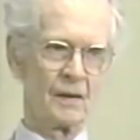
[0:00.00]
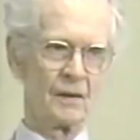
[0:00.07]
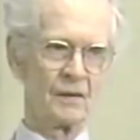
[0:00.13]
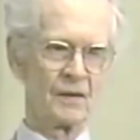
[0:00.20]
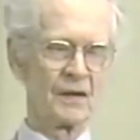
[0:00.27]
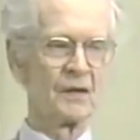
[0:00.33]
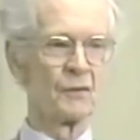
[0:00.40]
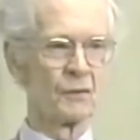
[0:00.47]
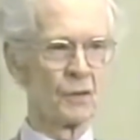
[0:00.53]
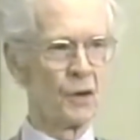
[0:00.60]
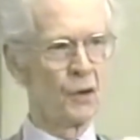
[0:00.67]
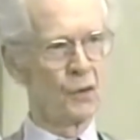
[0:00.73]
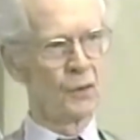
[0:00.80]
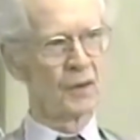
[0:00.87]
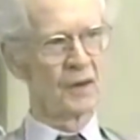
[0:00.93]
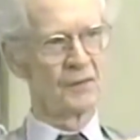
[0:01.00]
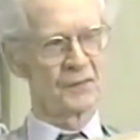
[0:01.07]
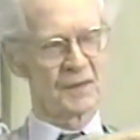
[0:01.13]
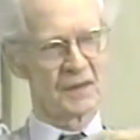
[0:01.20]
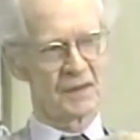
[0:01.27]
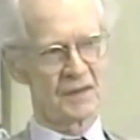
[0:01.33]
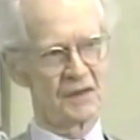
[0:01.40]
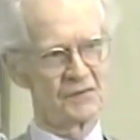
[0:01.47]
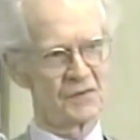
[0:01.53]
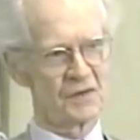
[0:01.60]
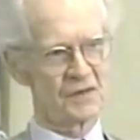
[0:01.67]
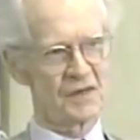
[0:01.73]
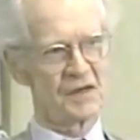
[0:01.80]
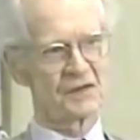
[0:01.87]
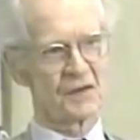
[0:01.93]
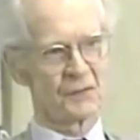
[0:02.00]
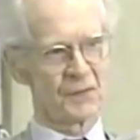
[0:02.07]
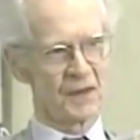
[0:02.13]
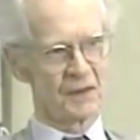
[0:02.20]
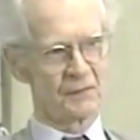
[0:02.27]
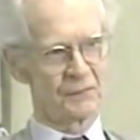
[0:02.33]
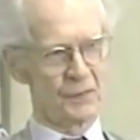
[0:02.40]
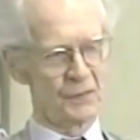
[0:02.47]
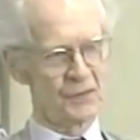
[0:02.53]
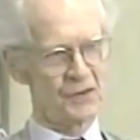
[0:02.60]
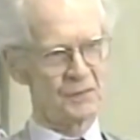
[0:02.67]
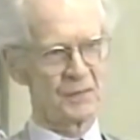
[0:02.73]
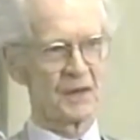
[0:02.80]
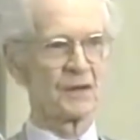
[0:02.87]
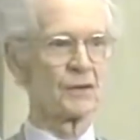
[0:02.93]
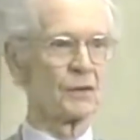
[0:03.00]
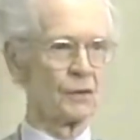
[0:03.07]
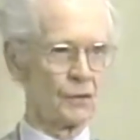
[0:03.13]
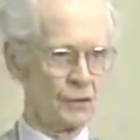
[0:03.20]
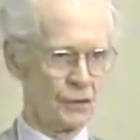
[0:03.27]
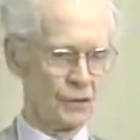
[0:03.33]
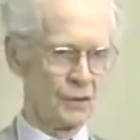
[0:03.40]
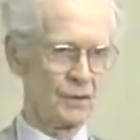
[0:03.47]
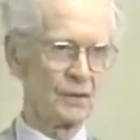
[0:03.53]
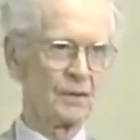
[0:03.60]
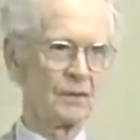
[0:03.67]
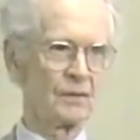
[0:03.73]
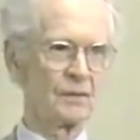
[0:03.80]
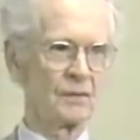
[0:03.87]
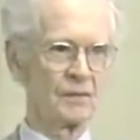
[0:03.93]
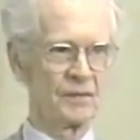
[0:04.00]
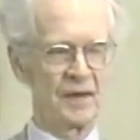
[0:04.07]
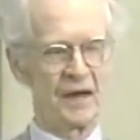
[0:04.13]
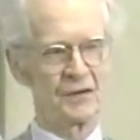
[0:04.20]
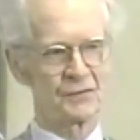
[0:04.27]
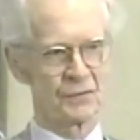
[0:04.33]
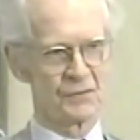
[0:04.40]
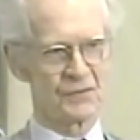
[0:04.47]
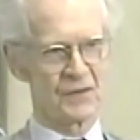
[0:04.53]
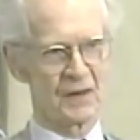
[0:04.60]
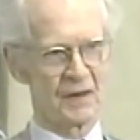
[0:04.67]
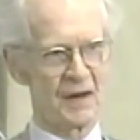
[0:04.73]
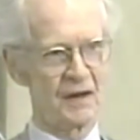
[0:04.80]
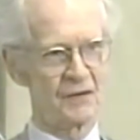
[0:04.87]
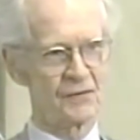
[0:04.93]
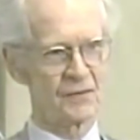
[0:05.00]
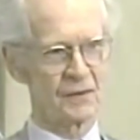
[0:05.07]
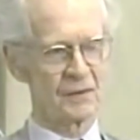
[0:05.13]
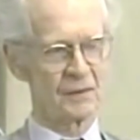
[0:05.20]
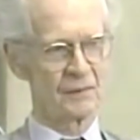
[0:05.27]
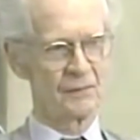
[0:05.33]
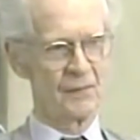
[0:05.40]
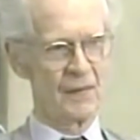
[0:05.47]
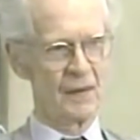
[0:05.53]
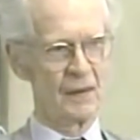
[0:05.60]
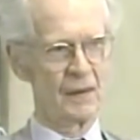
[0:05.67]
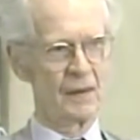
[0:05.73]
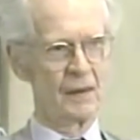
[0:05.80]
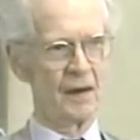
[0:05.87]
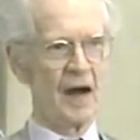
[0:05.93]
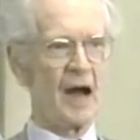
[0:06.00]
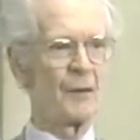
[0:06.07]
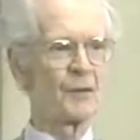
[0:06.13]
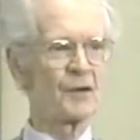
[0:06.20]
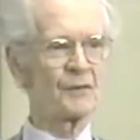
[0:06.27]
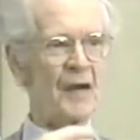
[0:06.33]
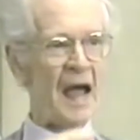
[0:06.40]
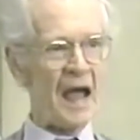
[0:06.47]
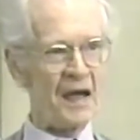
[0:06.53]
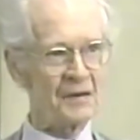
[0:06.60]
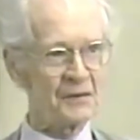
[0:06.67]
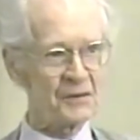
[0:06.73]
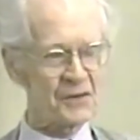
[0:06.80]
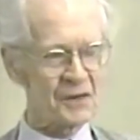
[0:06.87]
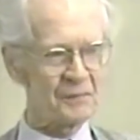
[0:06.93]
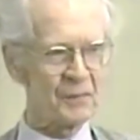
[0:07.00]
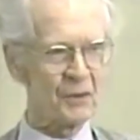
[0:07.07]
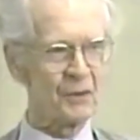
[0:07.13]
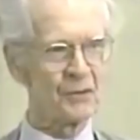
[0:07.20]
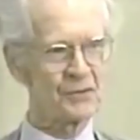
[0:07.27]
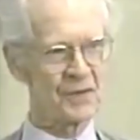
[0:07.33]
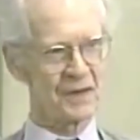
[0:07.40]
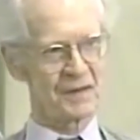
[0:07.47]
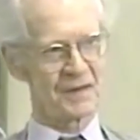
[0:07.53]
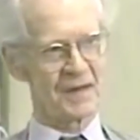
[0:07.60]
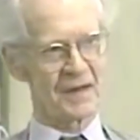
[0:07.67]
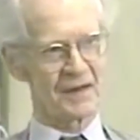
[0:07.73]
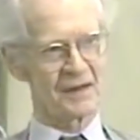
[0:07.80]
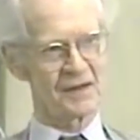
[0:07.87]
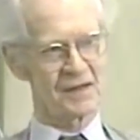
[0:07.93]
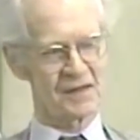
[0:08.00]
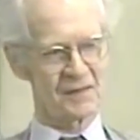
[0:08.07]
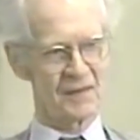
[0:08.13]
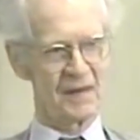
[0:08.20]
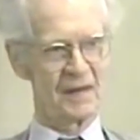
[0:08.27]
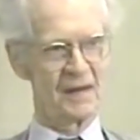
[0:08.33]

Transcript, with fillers: the role of contingencies of reinforcement or natural selection, I would have had to suppose that things